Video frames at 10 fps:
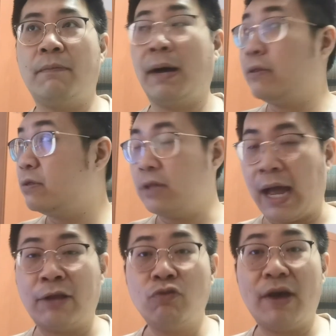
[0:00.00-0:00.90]
but
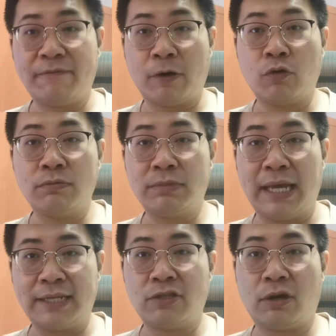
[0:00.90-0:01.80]
I do have my own
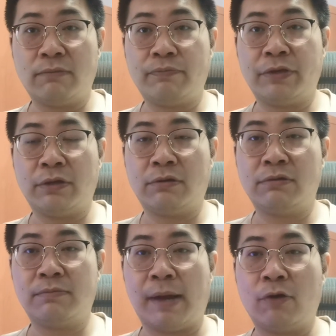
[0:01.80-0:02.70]
desktop,
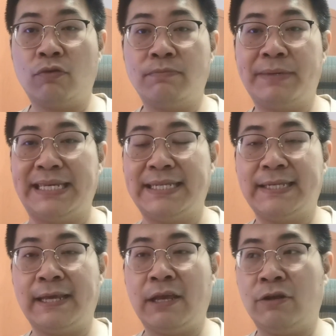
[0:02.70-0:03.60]
my own
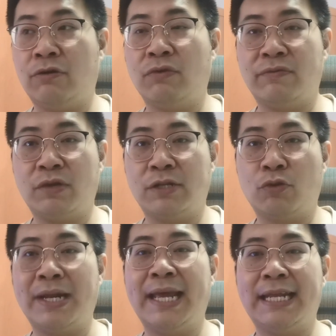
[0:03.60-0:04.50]
PC, with a
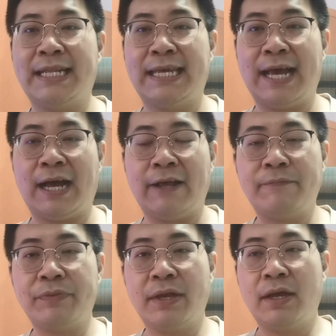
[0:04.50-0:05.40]
2080 Ti
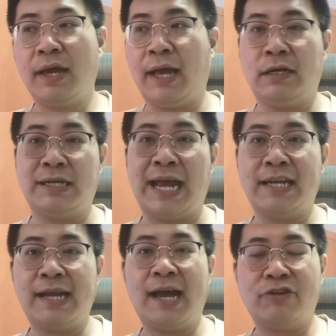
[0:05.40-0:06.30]
and a
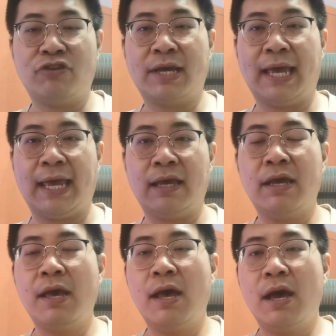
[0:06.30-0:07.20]
900K.
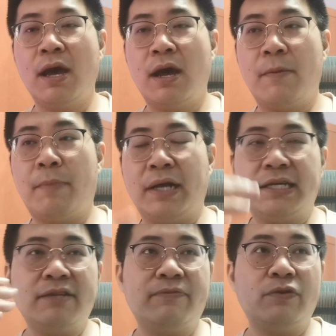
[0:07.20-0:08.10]
But I
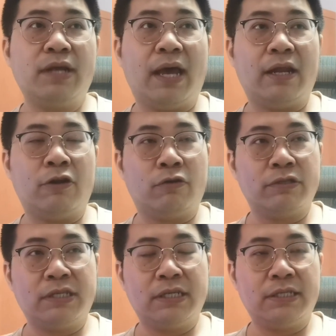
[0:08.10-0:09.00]
just feel that,
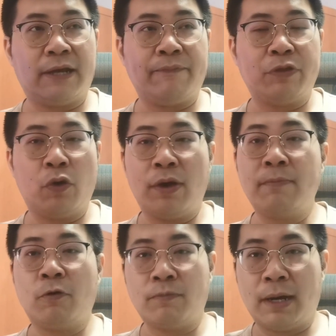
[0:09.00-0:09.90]
since I'm
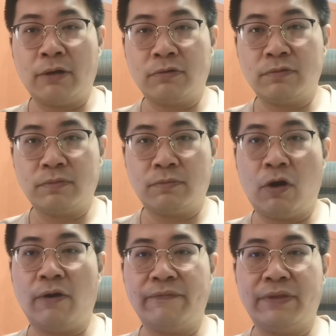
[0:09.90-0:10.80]
going mobile
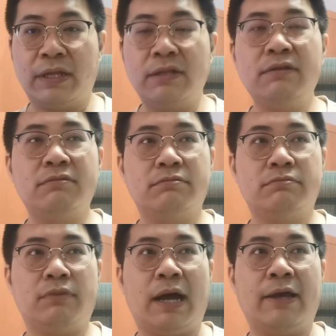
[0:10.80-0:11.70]
more often,
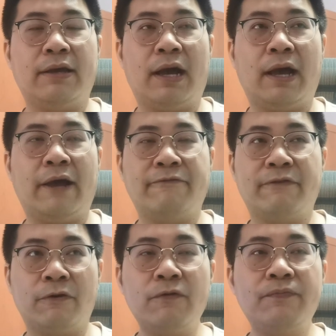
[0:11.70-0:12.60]
I
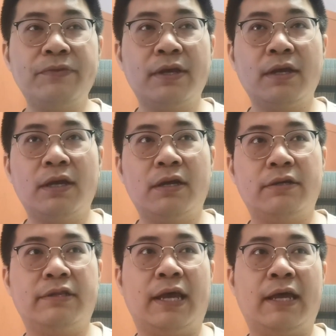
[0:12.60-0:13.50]
feel,
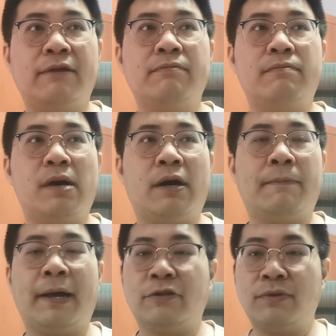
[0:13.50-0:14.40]
then
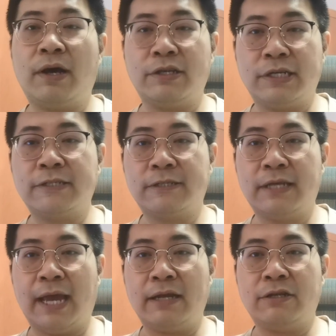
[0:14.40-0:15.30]
might as well I
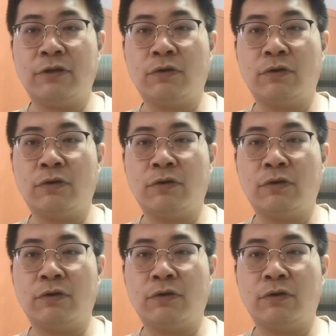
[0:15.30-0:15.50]
just get,